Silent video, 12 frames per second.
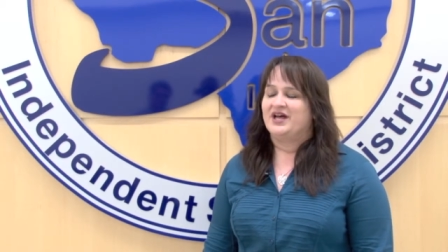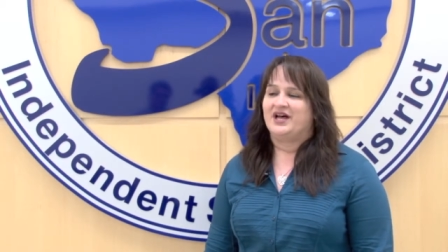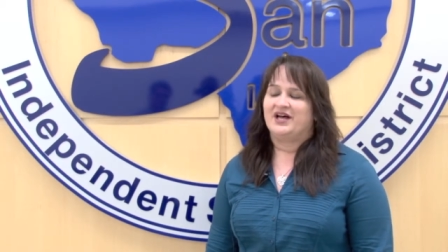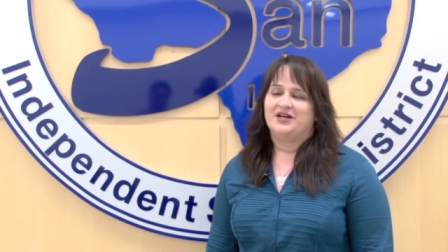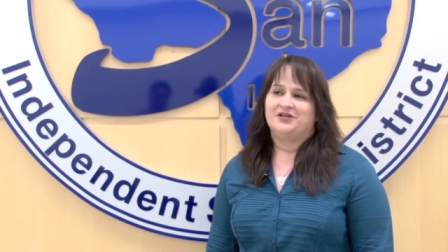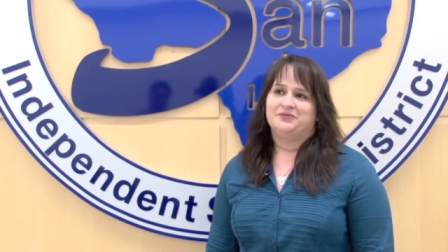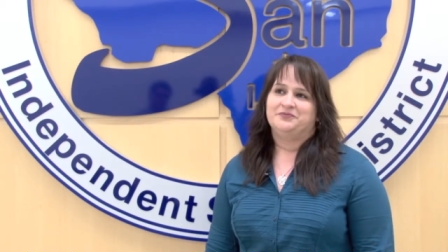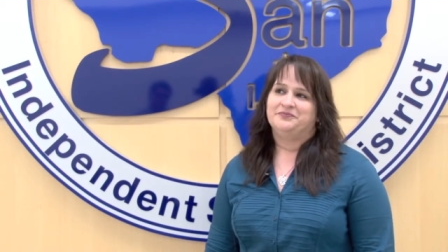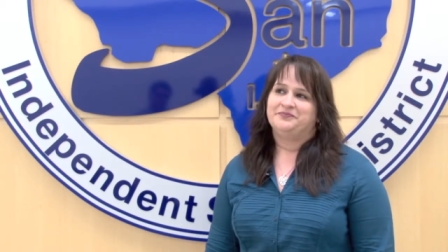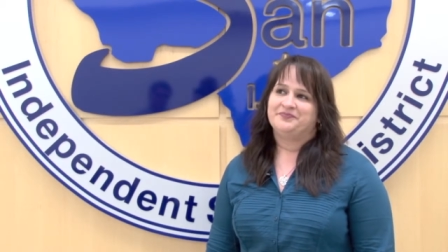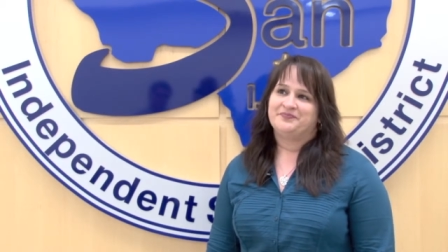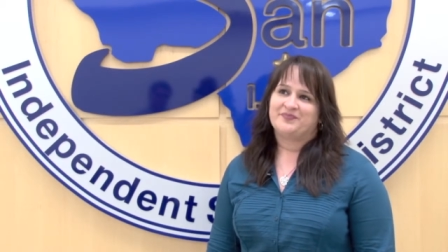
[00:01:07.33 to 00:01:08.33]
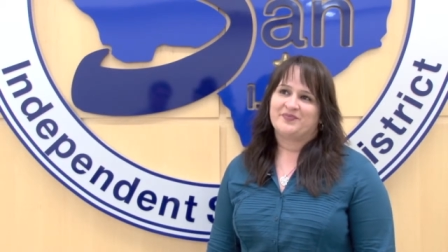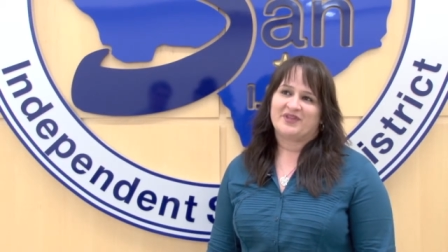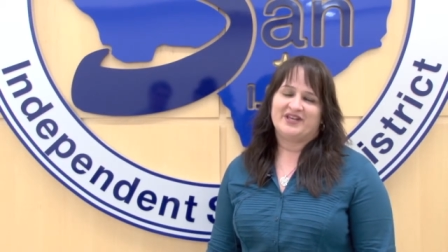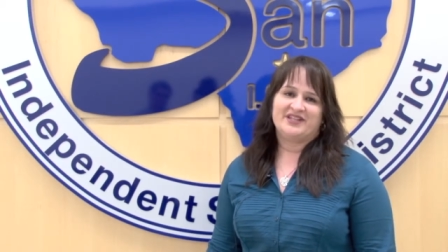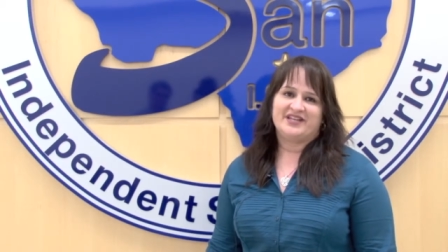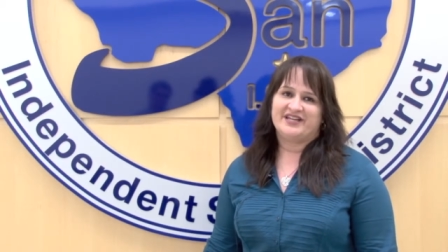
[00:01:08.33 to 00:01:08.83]
Um,
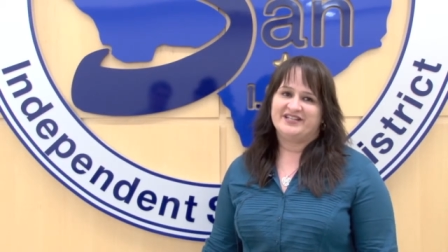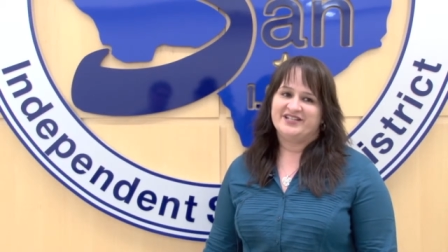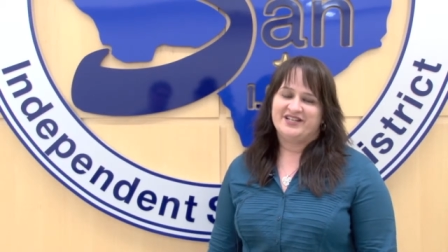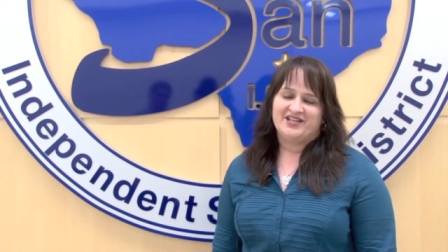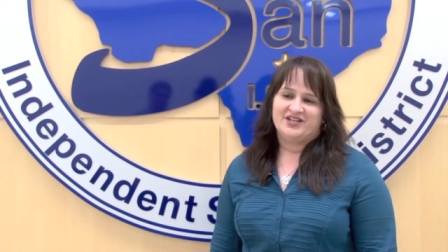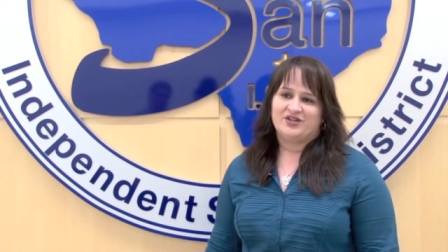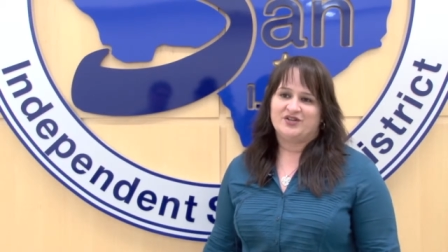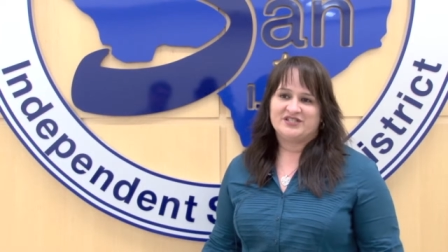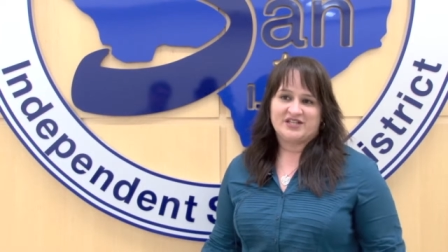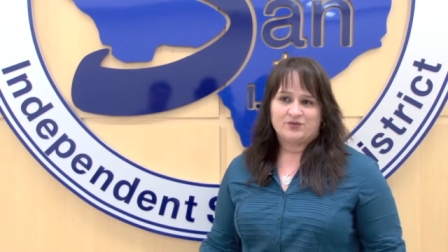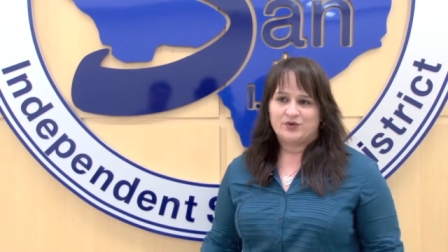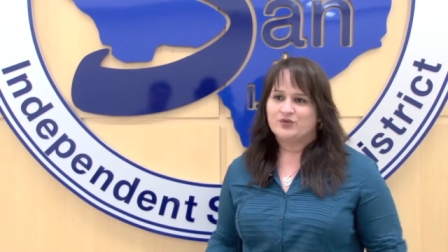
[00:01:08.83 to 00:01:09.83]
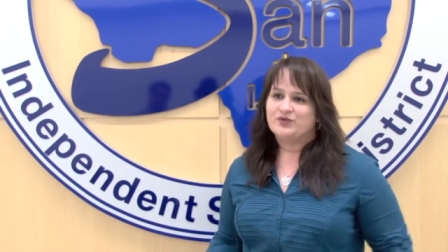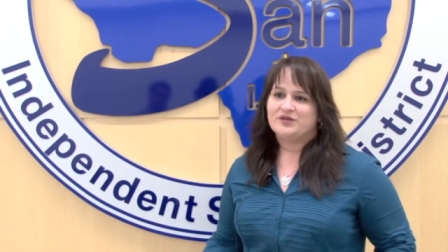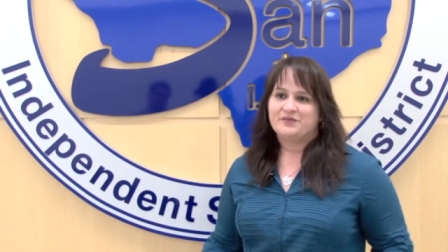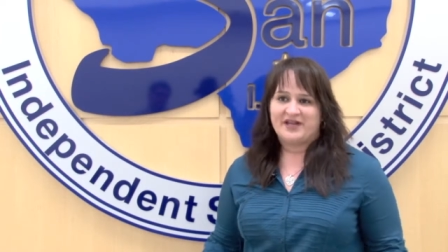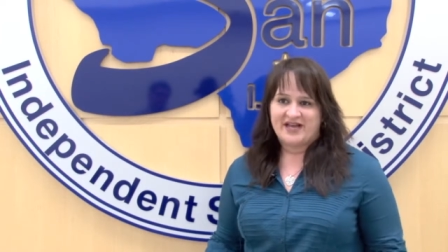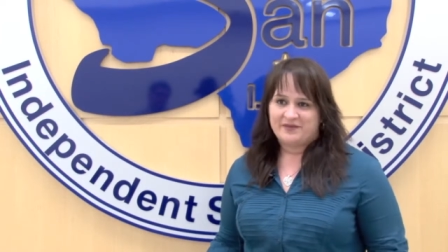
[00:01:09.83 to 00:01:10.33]
and then, you know, as I worked with
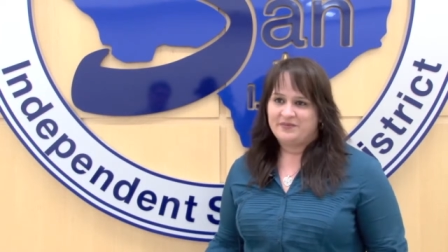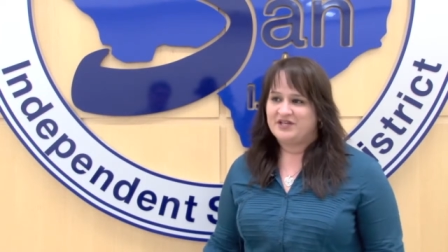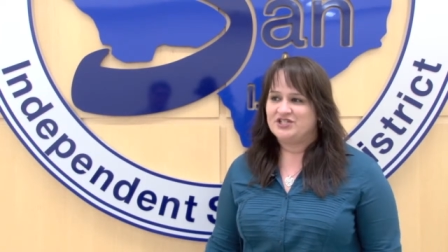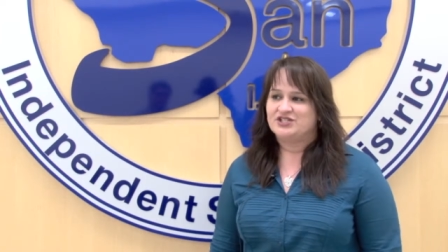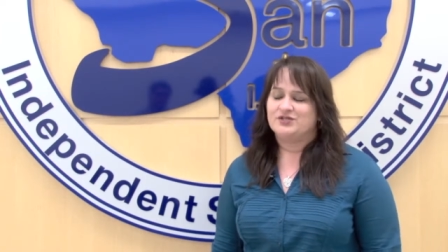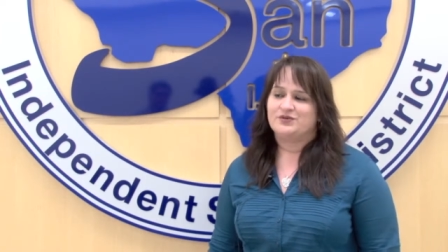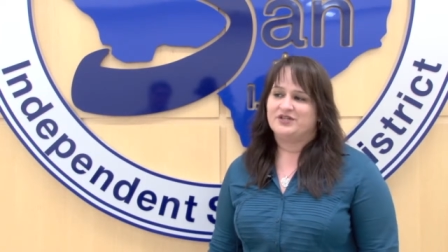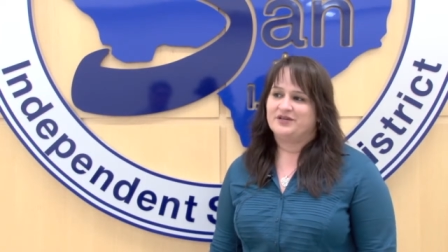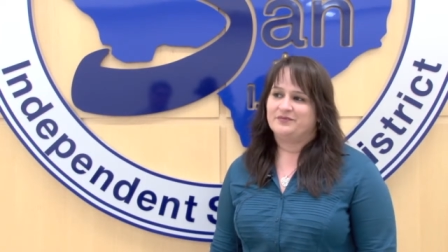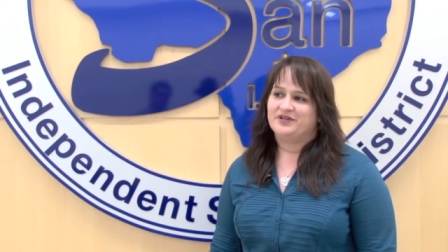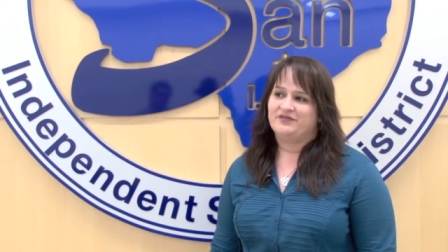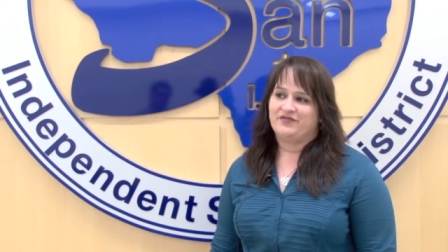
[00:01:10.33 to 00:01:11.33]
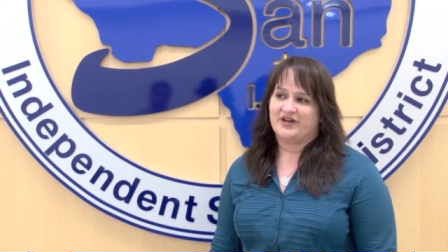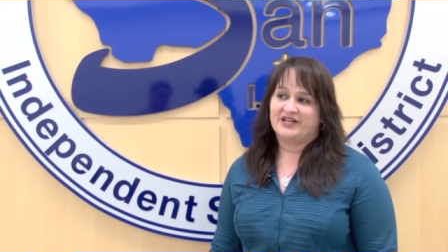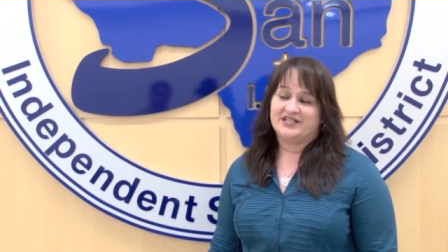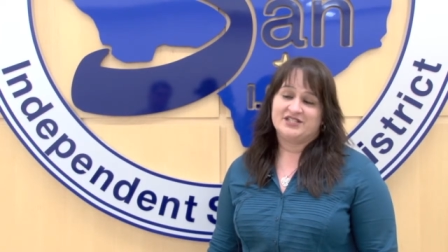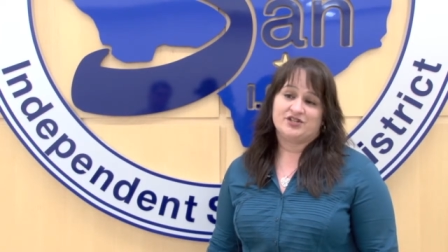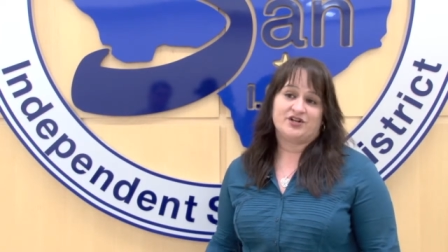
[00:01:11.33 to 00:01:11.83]
him and I had patience with him, he
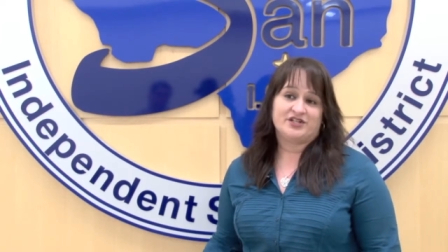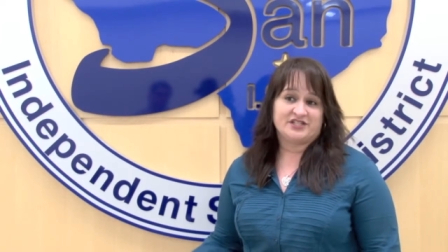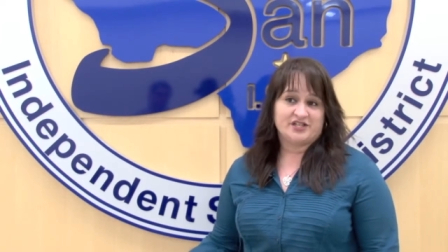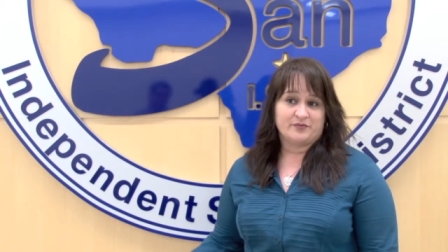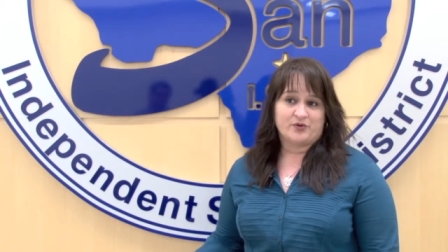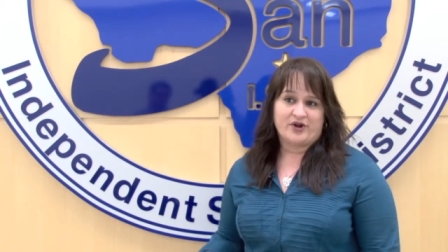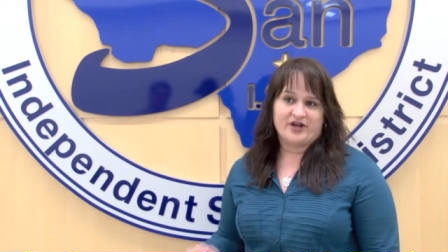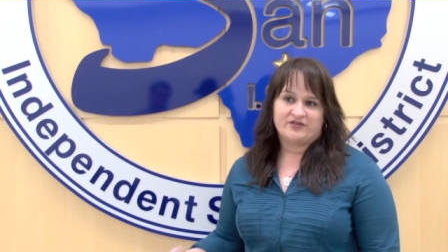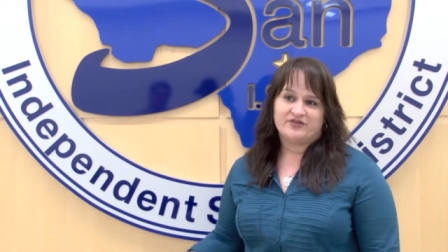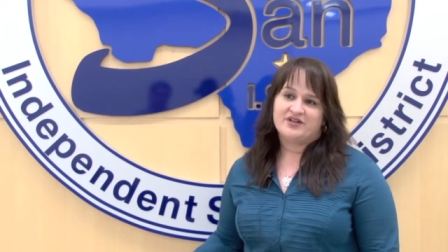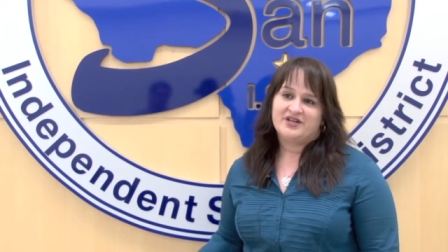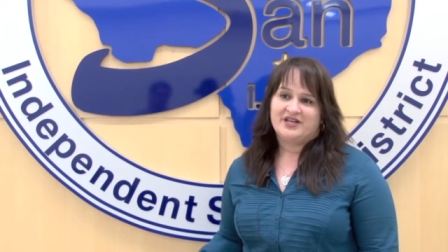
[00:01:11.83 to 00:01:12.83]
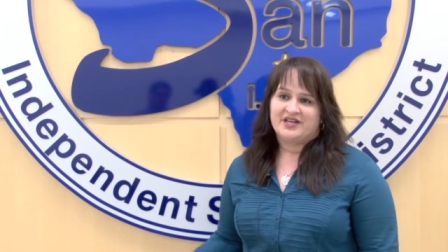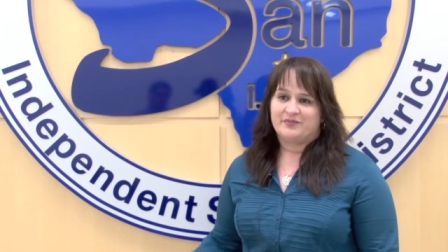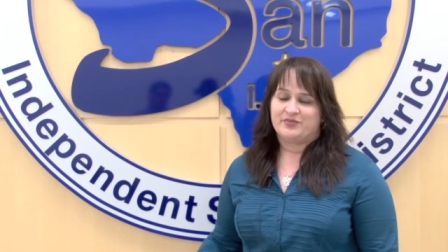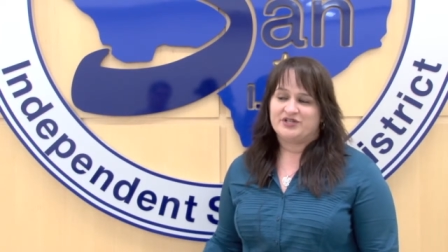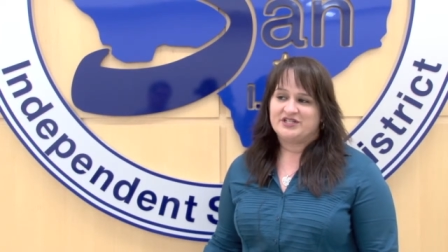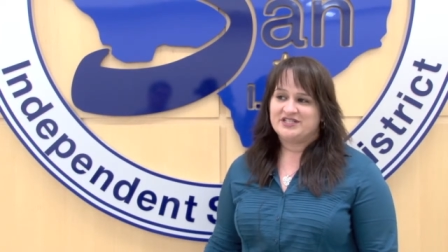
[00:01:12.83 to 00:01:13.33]
finally started to come around
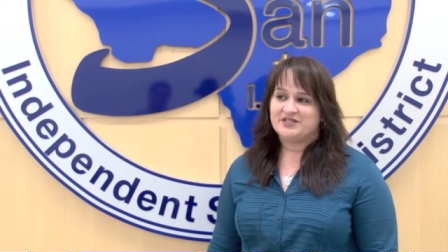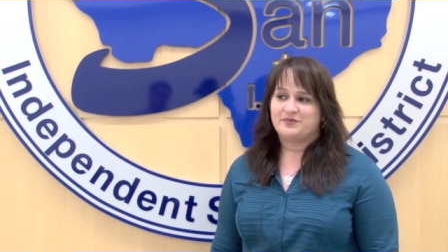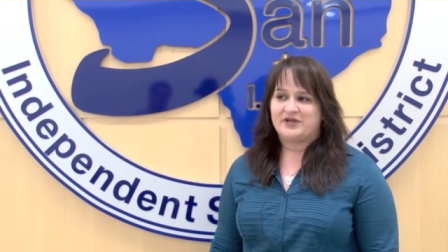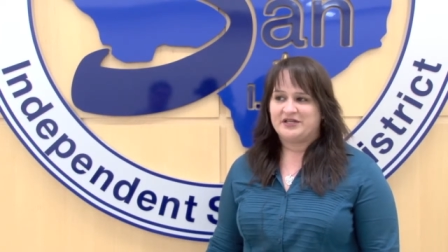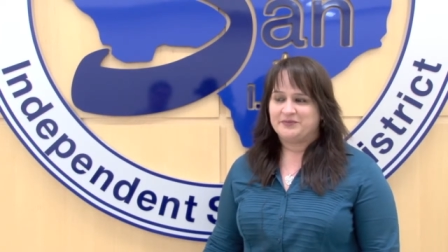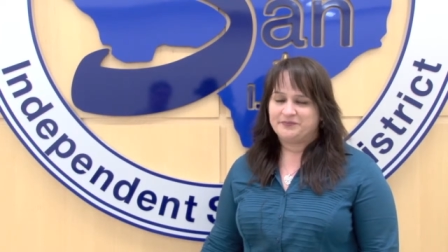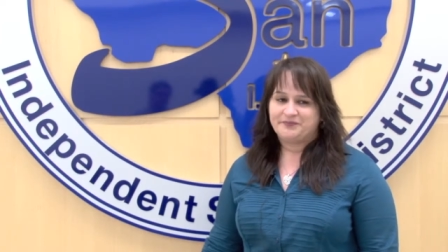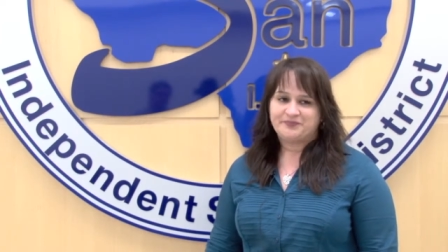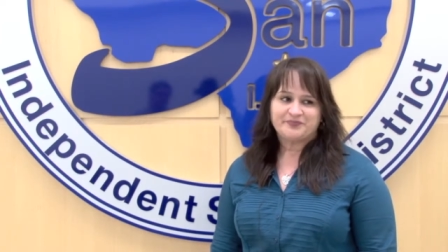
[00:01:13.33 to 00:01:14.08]
and participate.